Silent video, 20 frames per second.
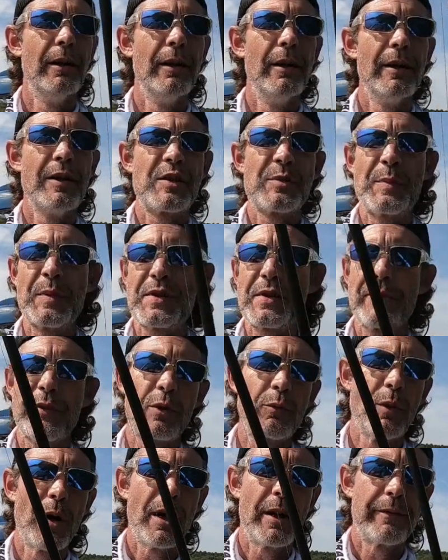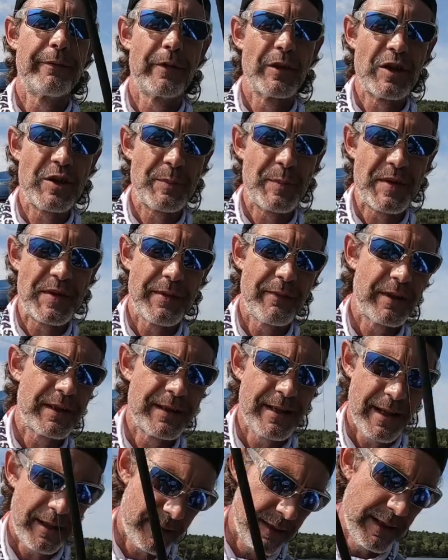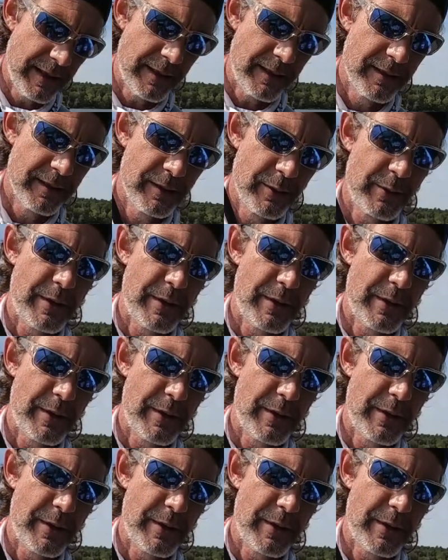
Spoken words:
a specific rod for a specific technique.